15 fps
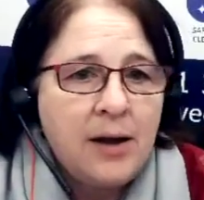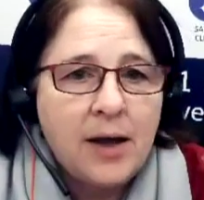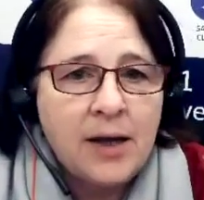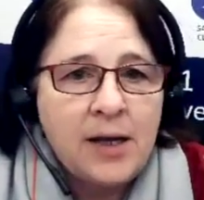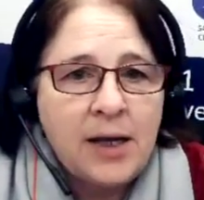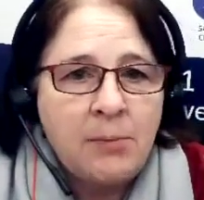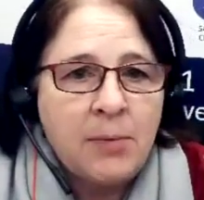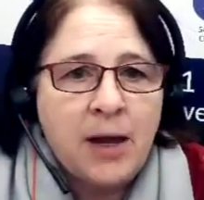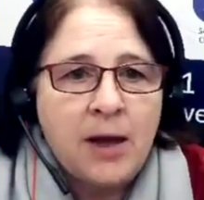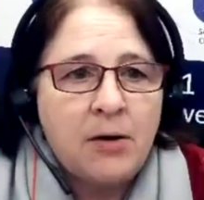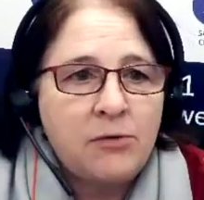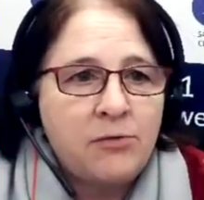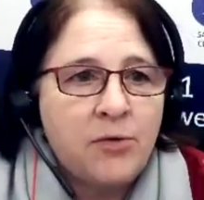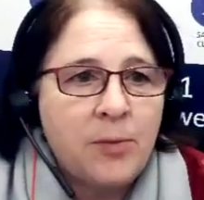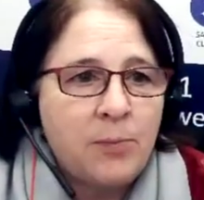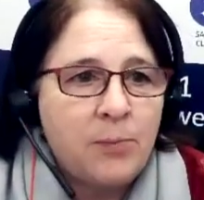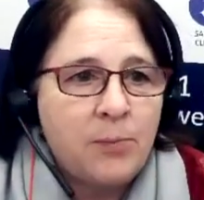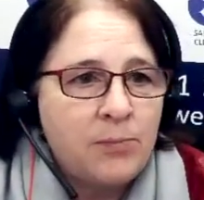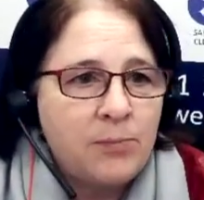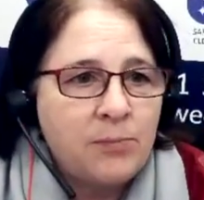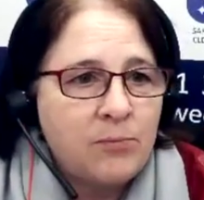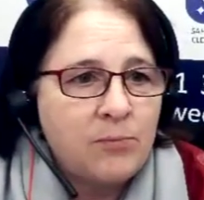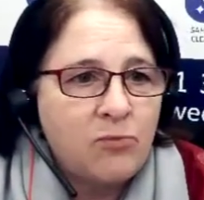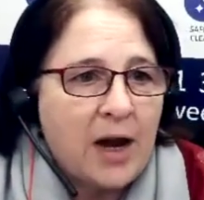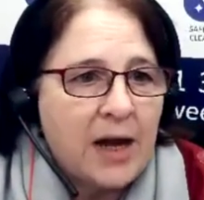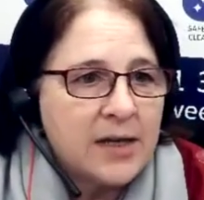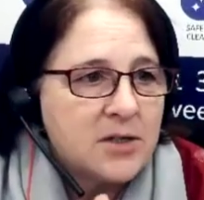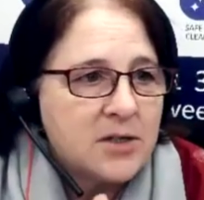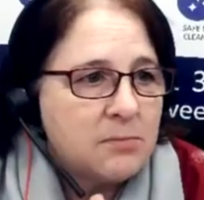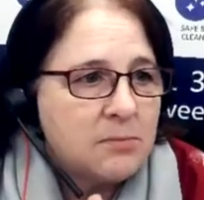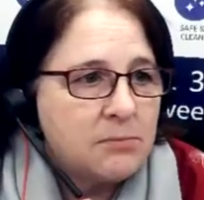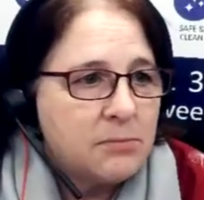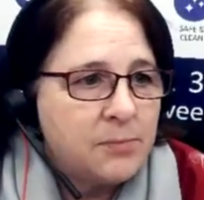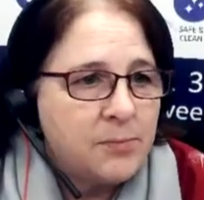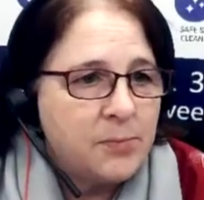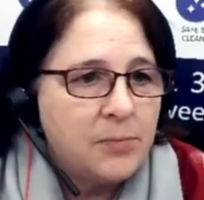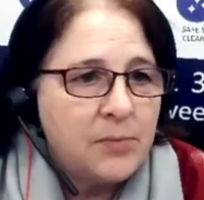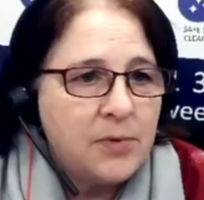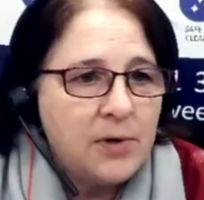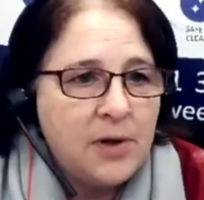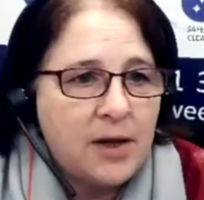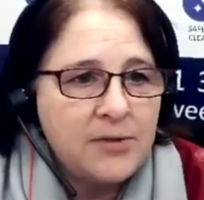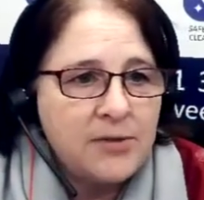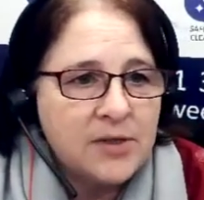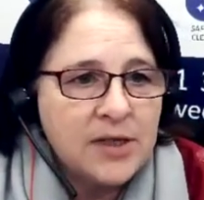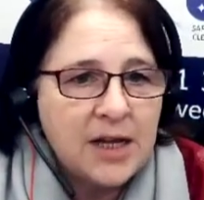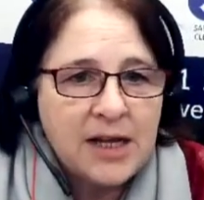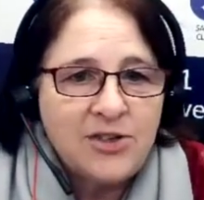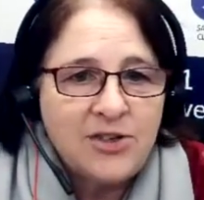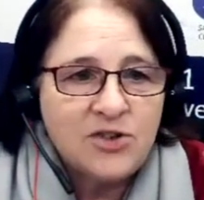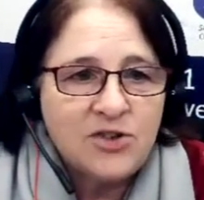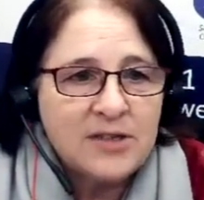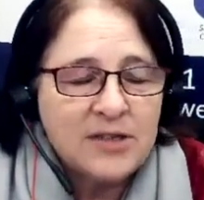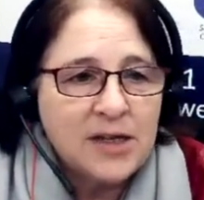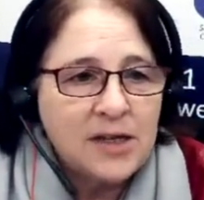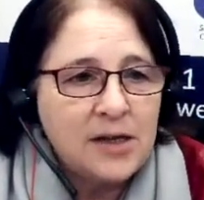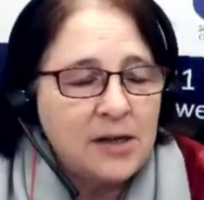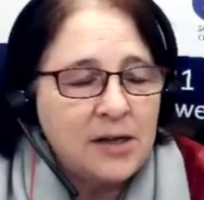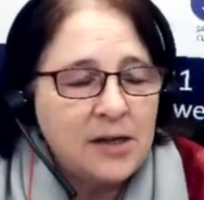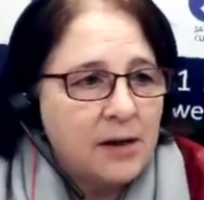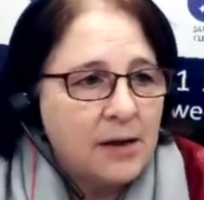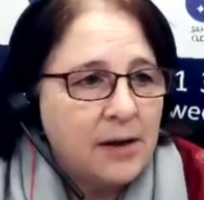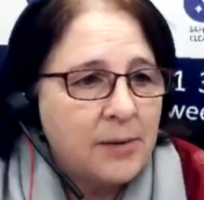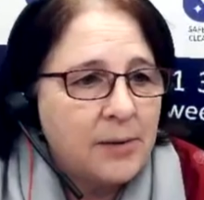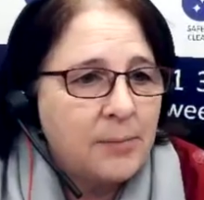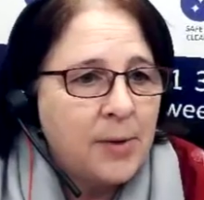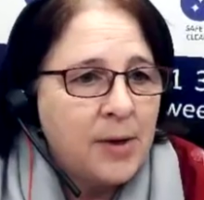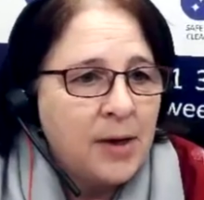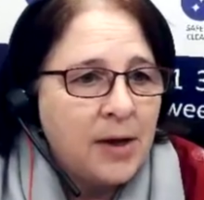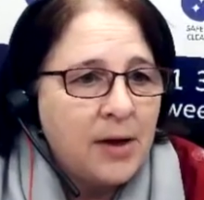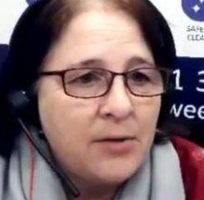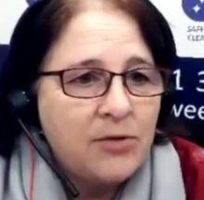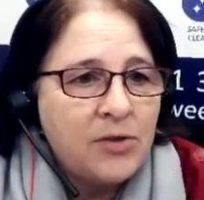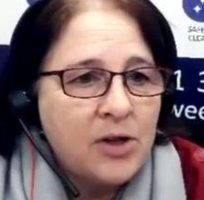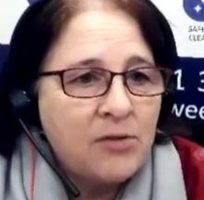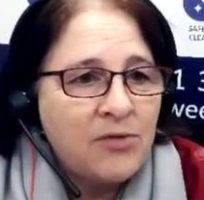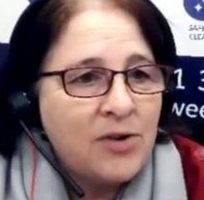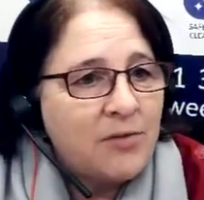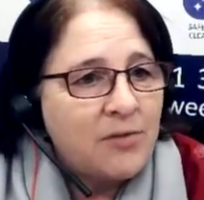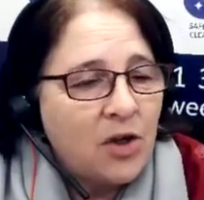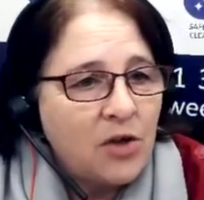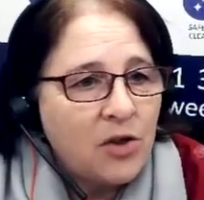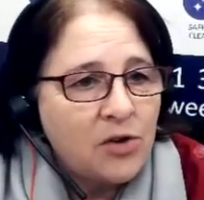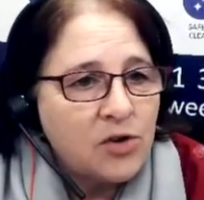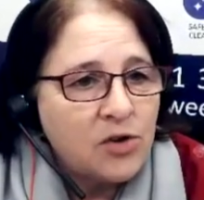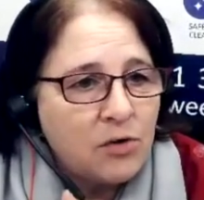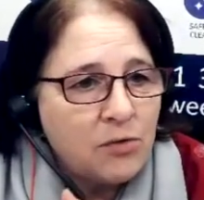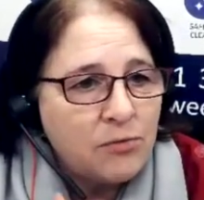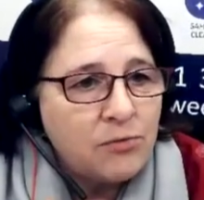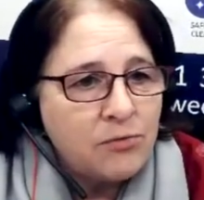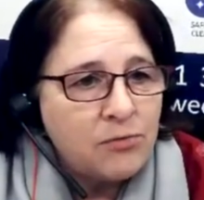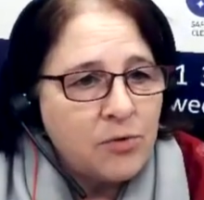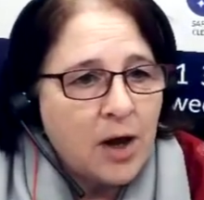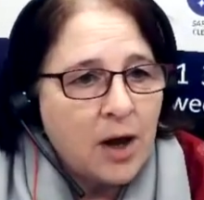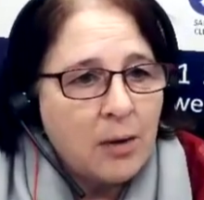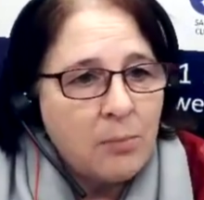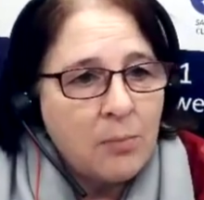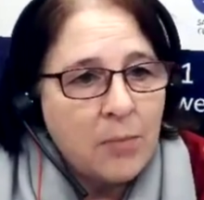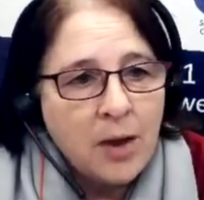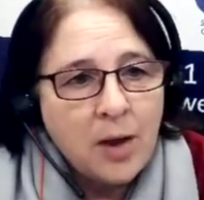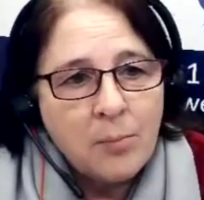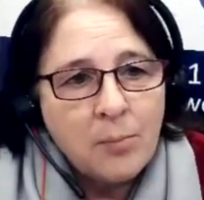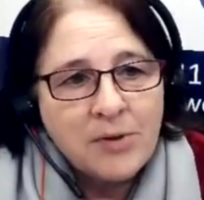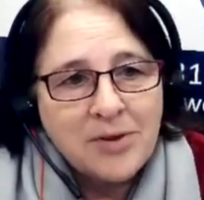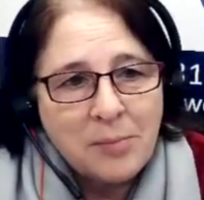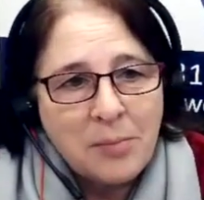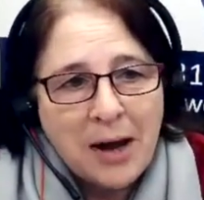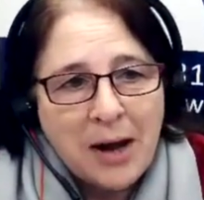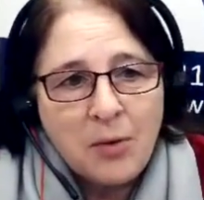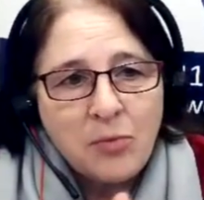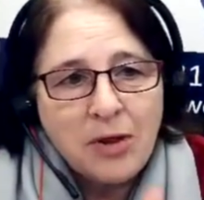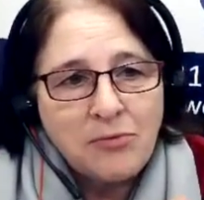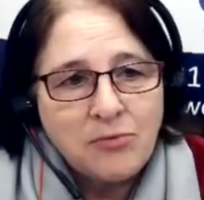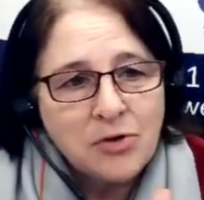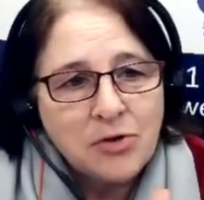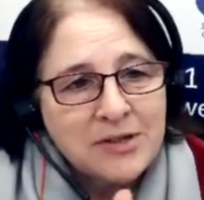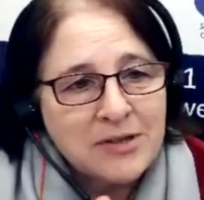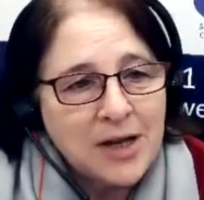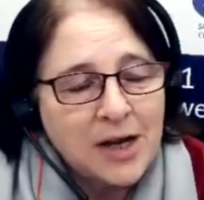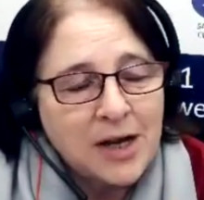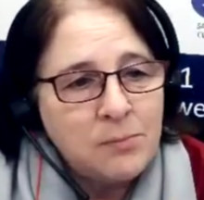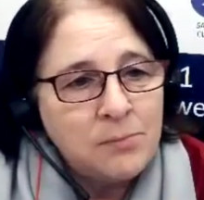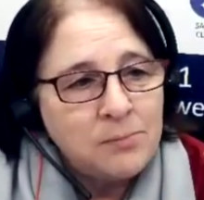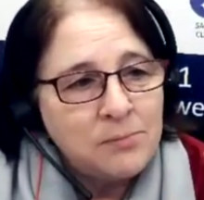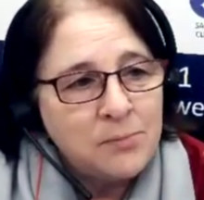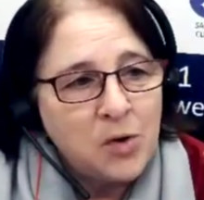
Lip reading: an email from random London agency that you've never heard of, but somehow they've got the same